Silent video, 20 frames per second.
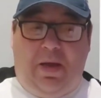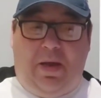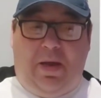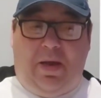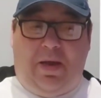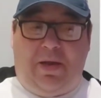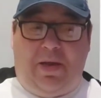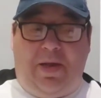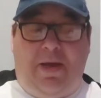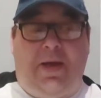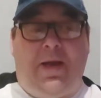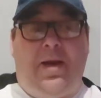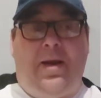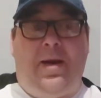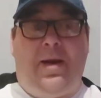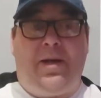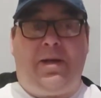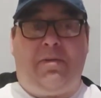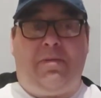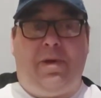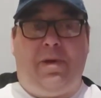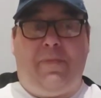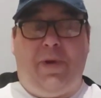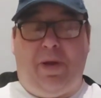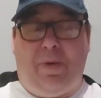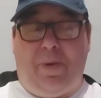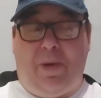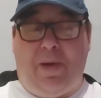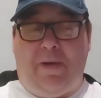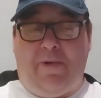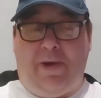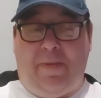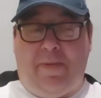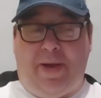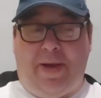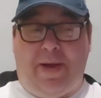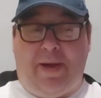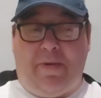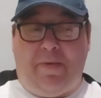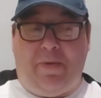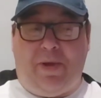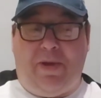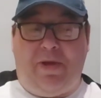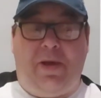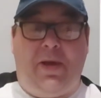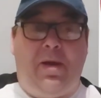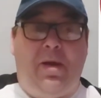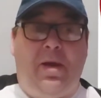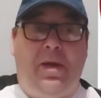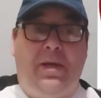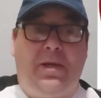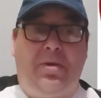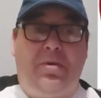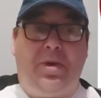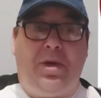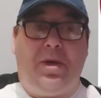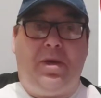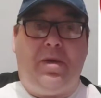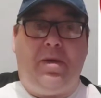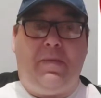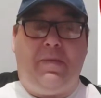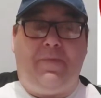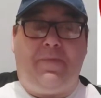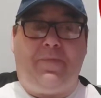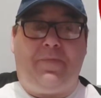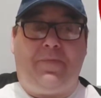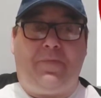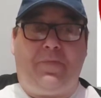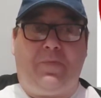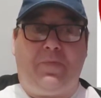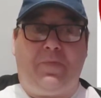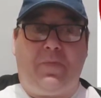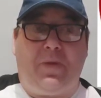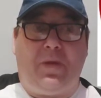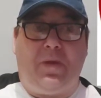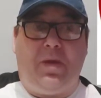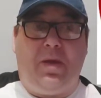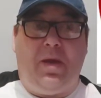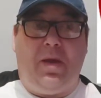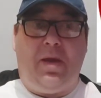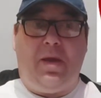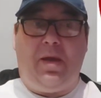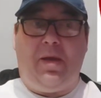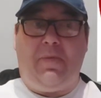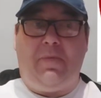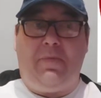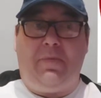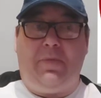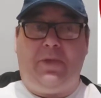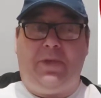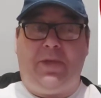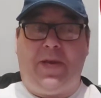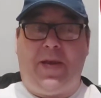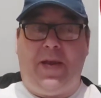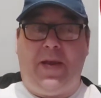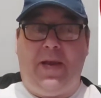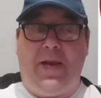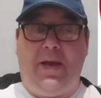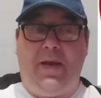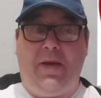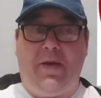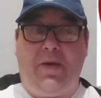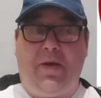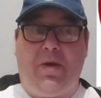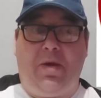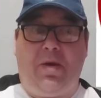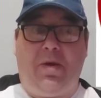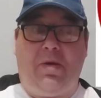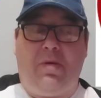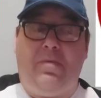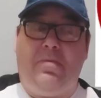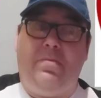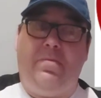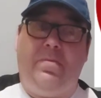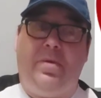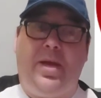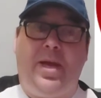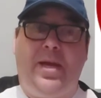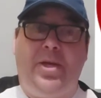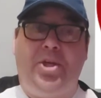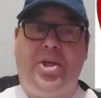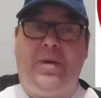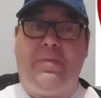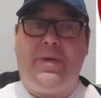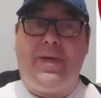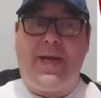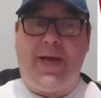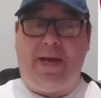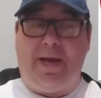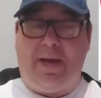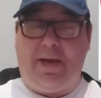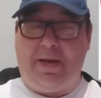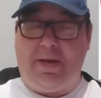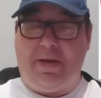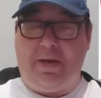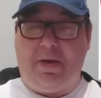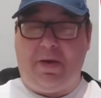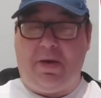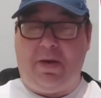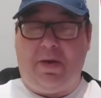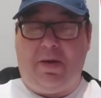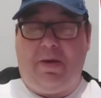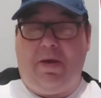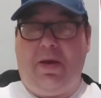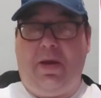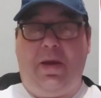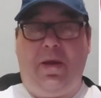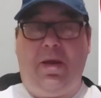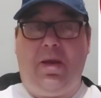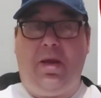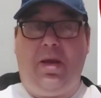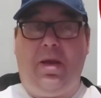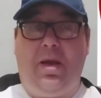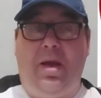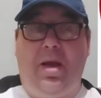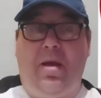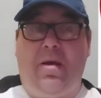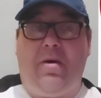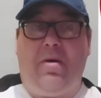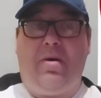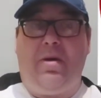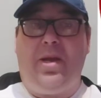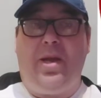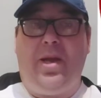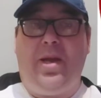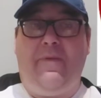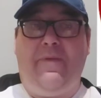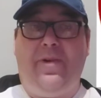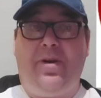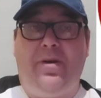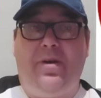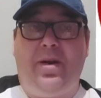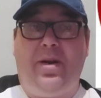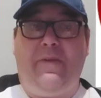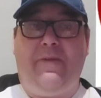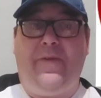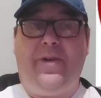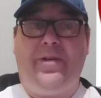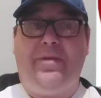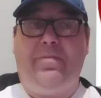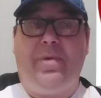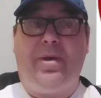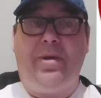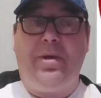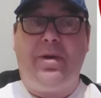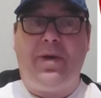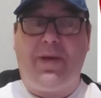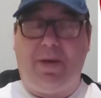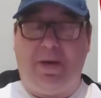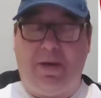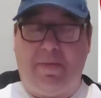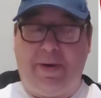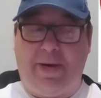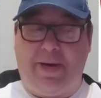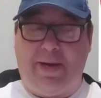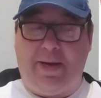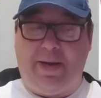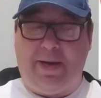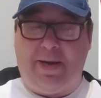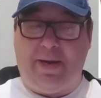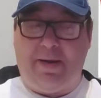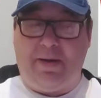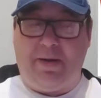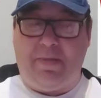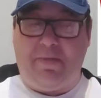I think he needs to be a bit wary about whether he's going to stay or get shipped out, or even if he's bothered about that.